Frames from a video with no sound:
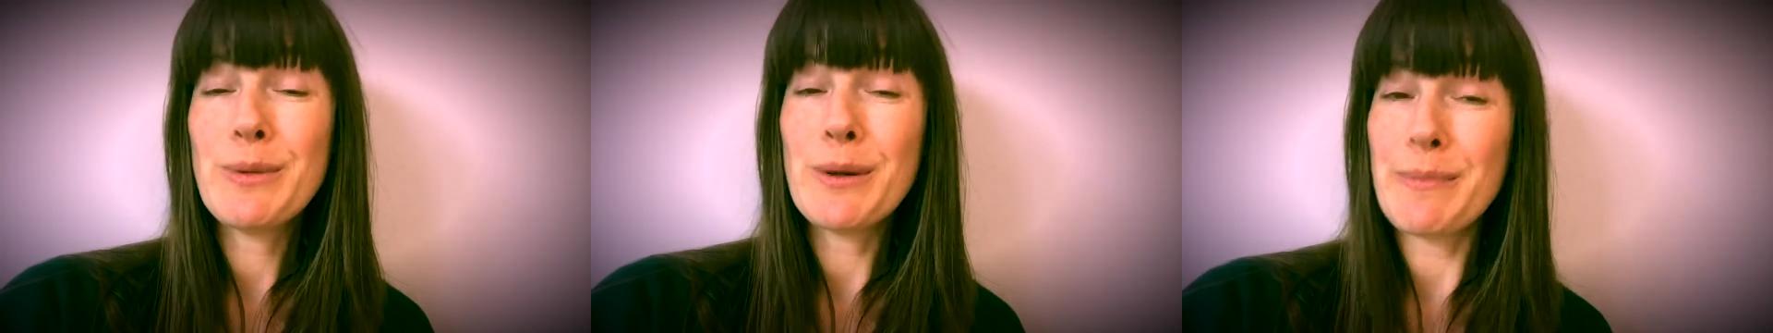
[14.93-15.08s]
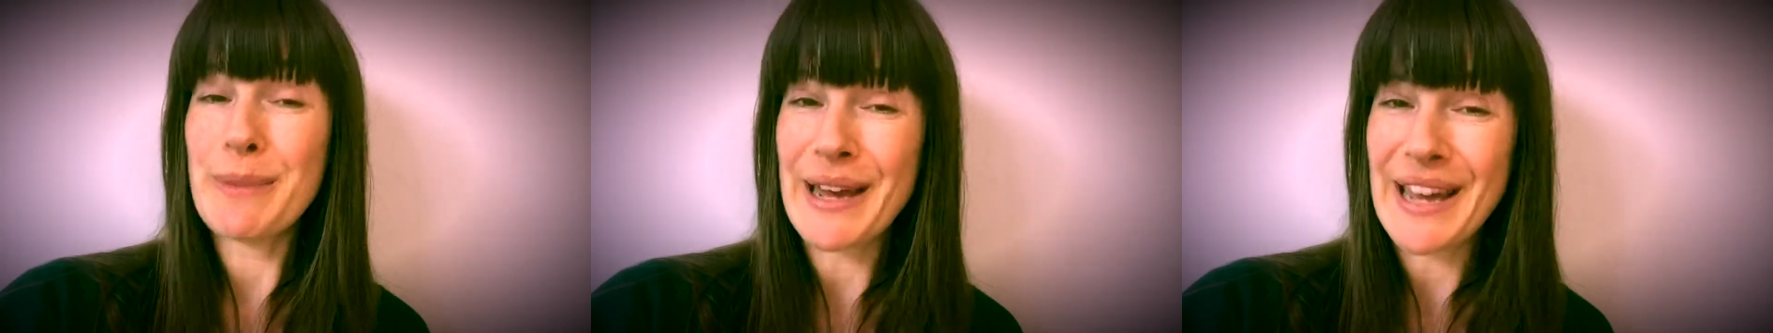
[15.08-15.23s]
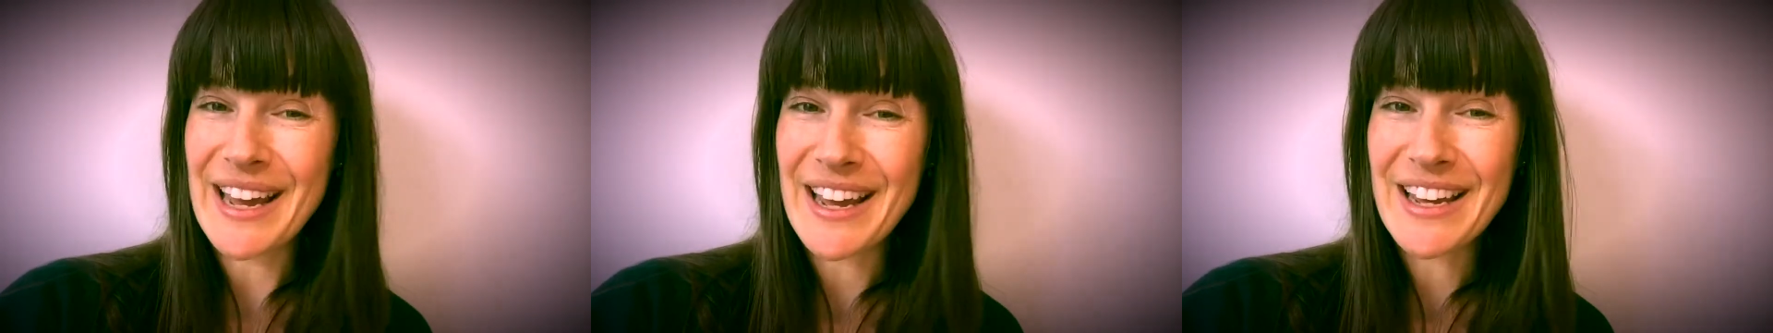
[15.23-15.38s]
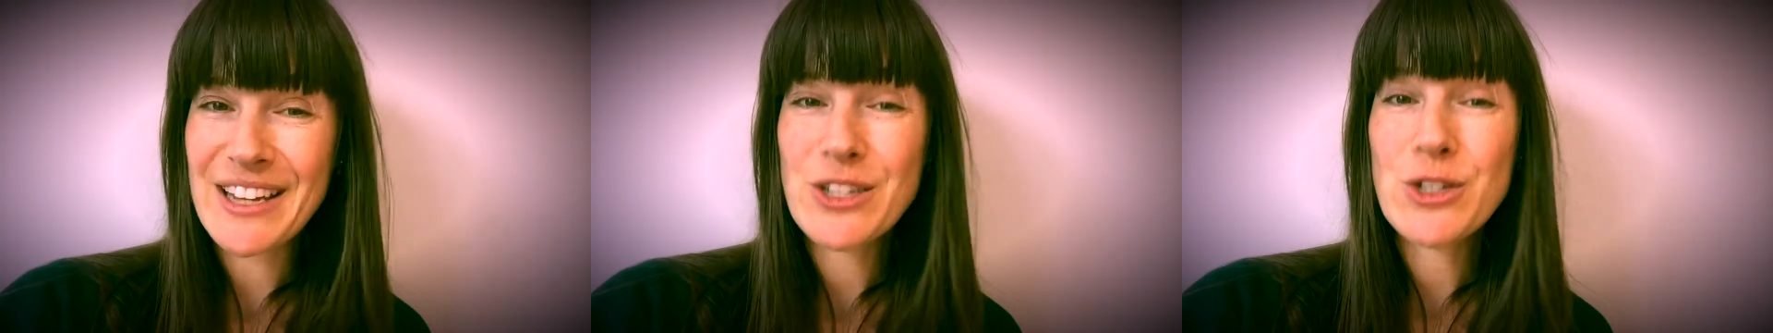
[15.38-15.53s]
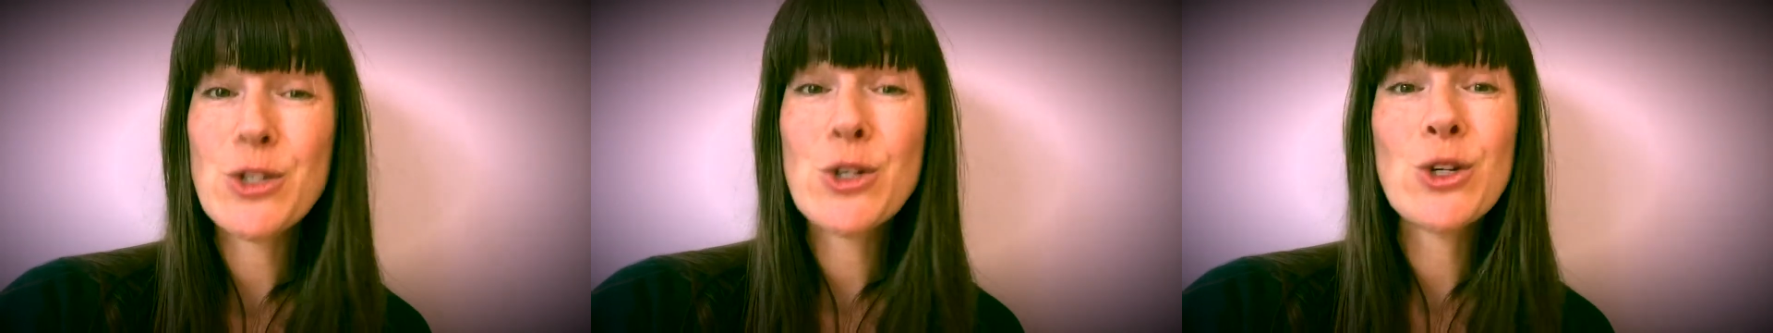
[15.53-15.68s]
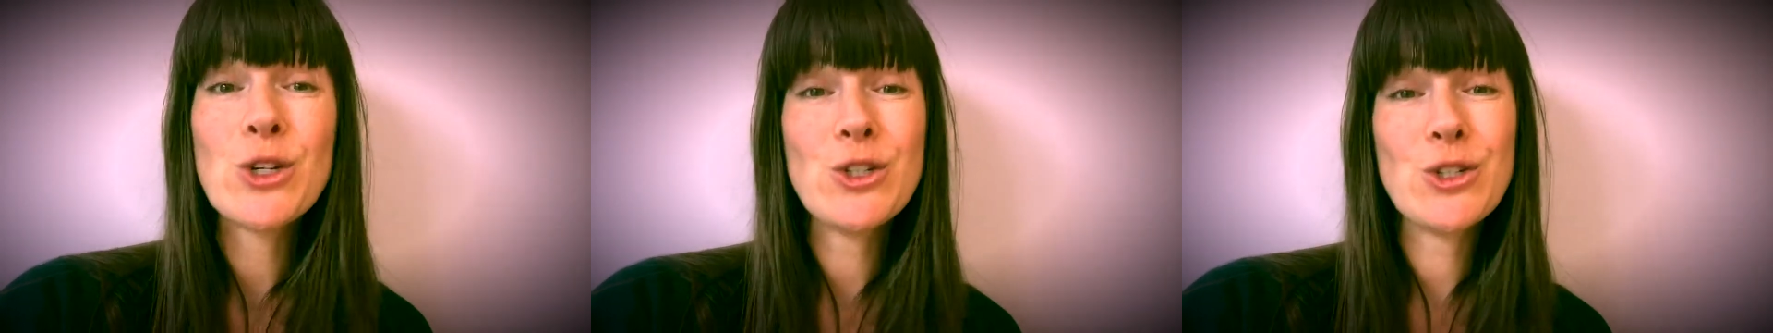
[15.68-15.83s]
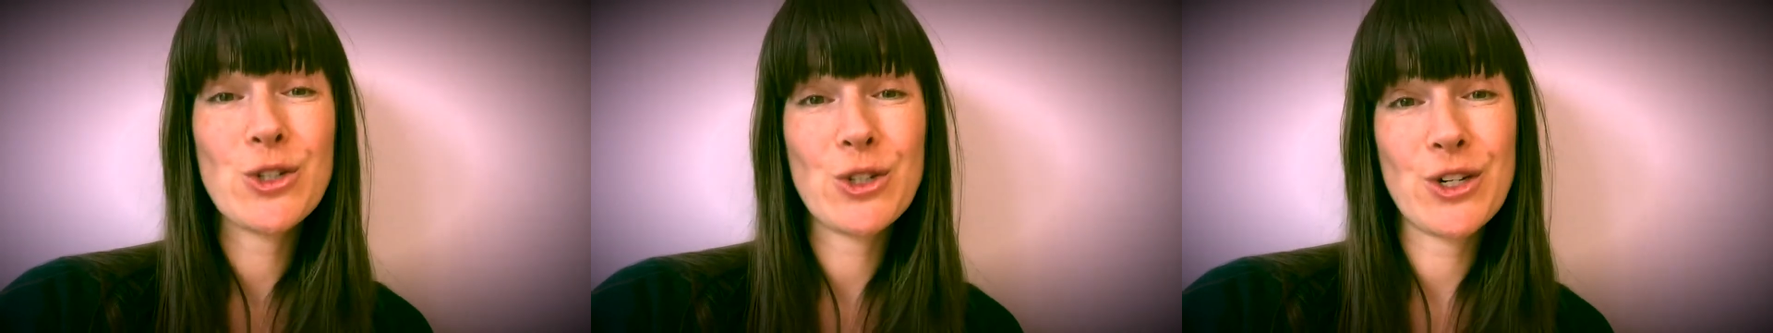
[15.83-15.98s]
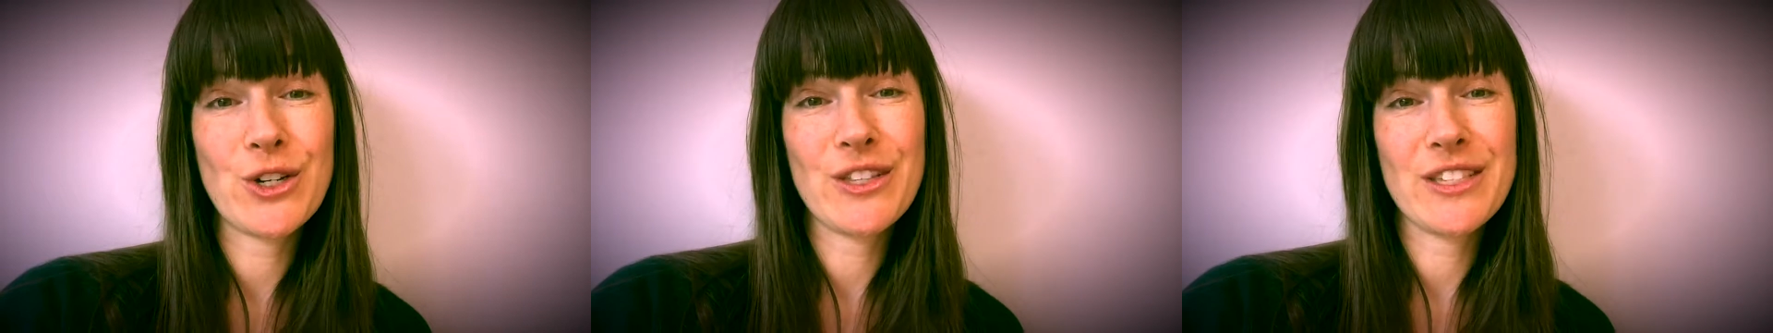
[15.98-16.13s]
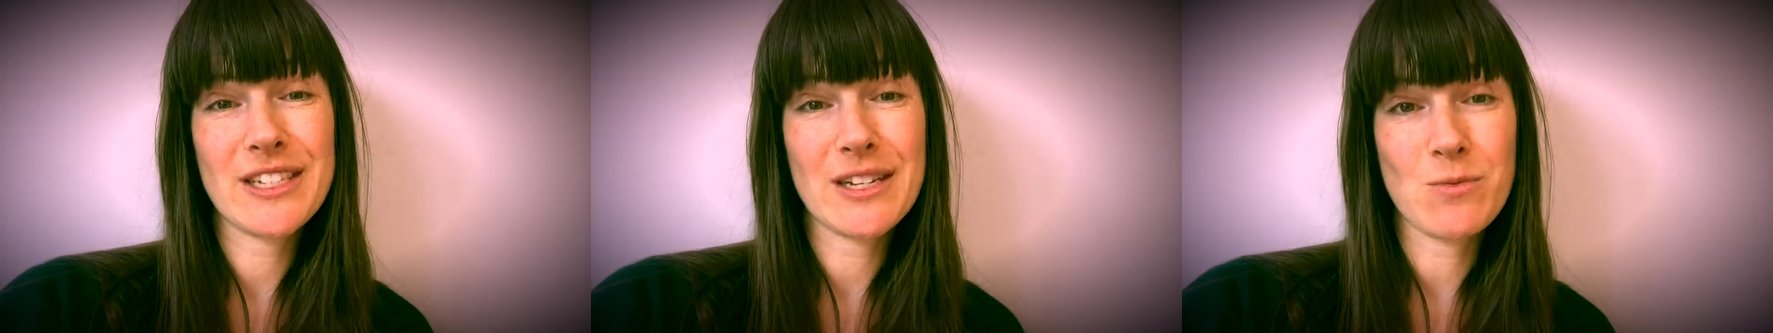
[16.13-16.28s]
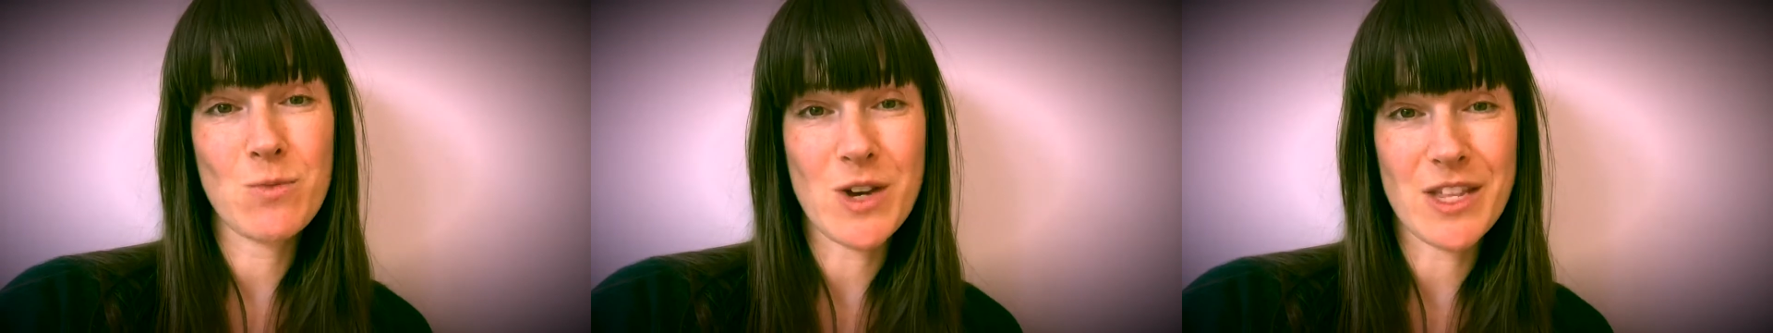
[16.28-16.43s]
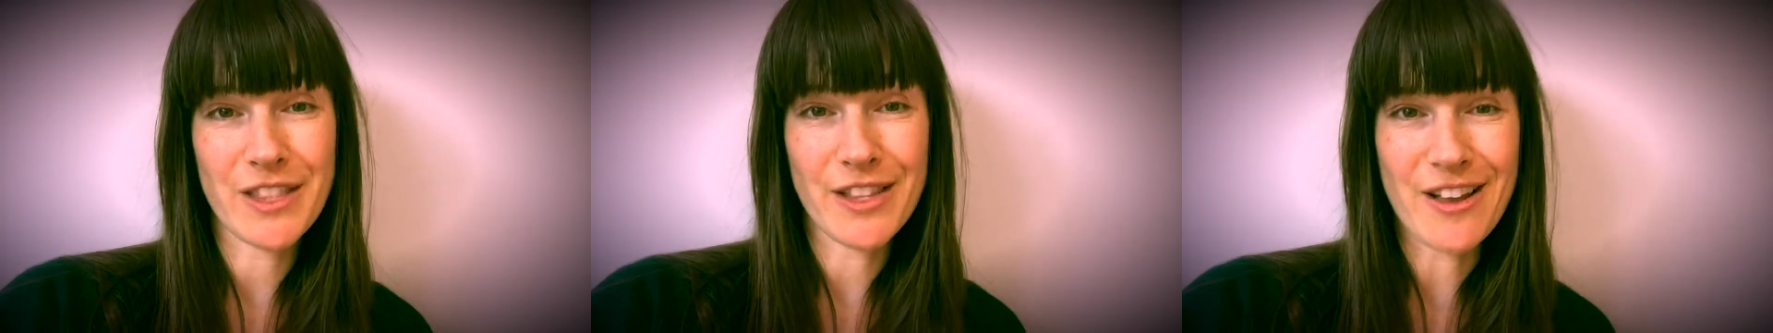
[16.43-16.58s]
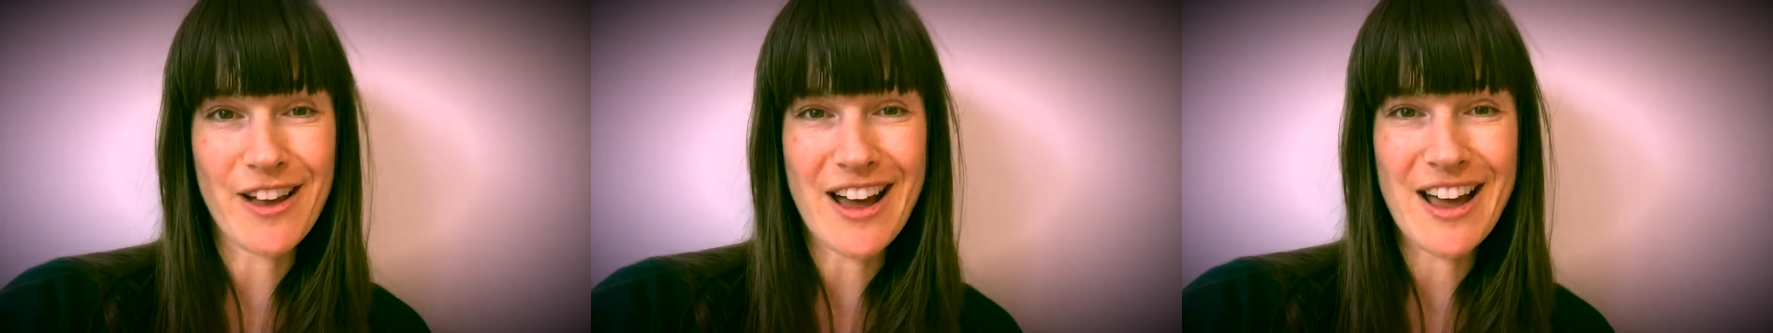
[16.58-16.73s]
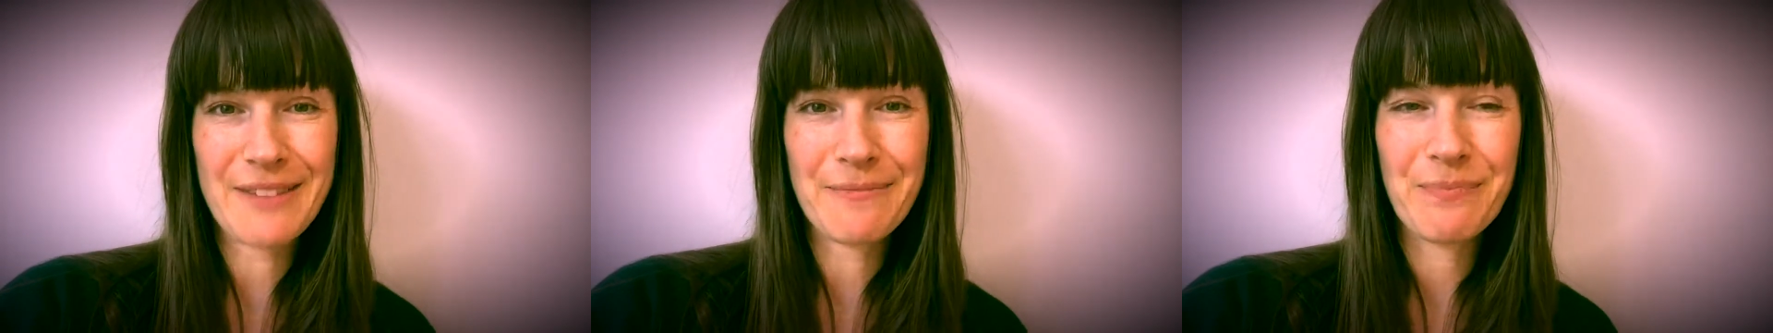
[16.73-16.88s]
prepare two truths and one
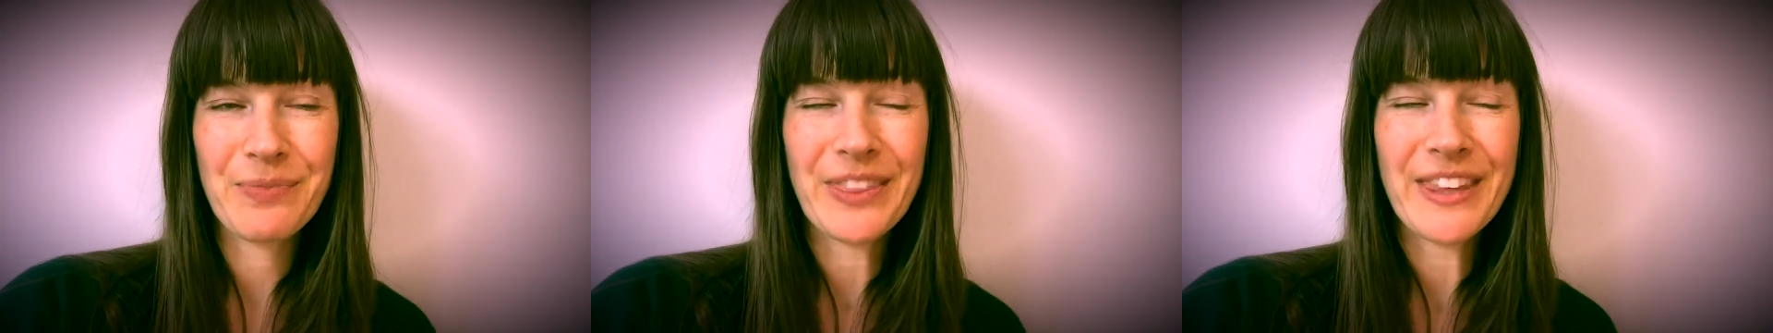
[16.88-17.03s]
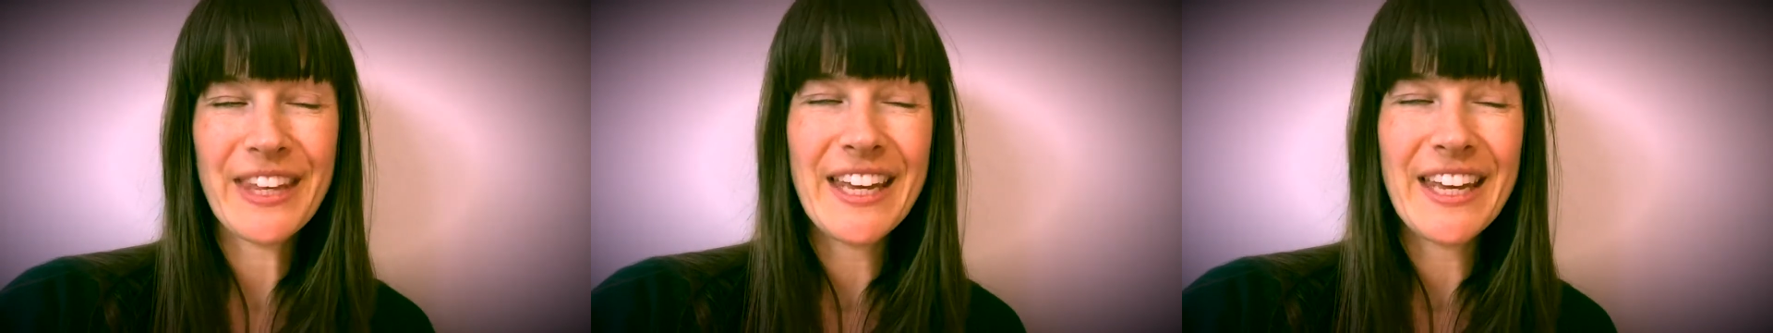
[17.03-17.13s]
lie.